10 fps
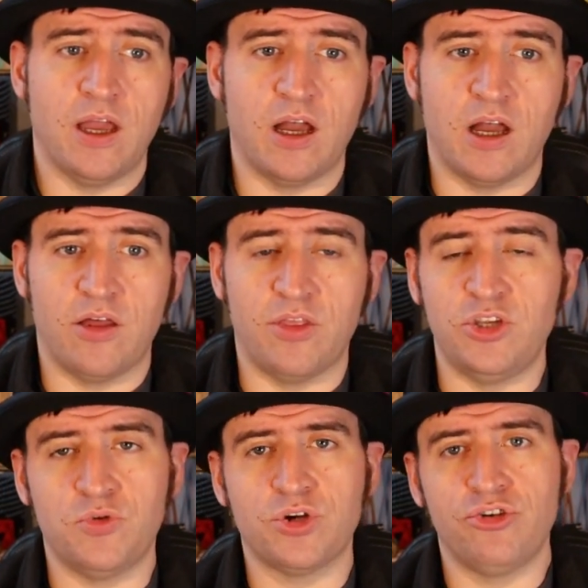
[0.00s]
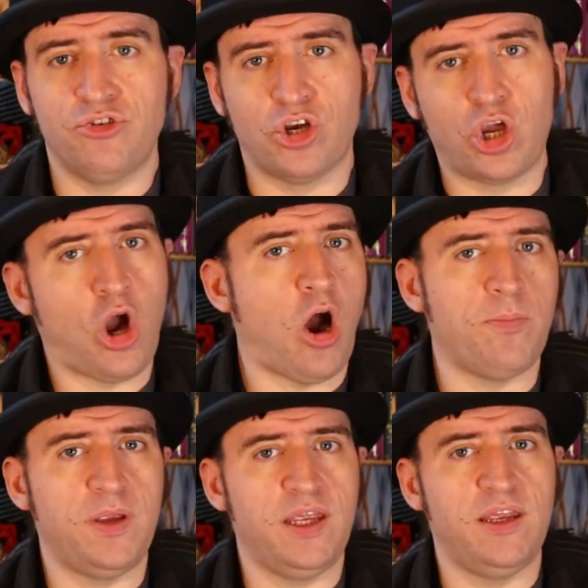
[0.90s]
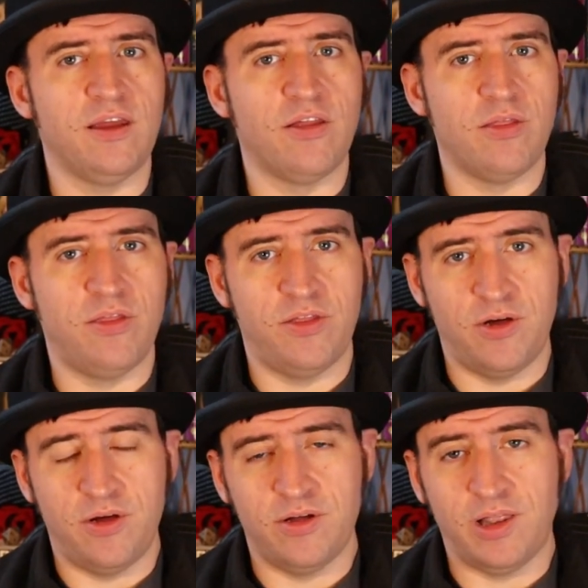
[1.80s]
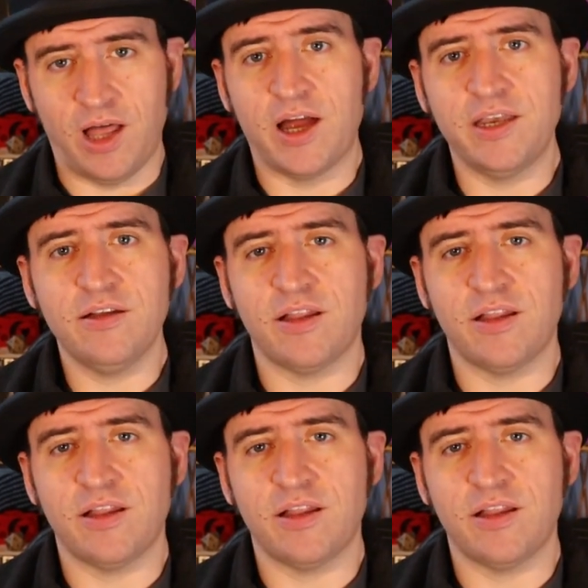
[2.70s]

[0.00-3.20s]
then you couldn't copy the line.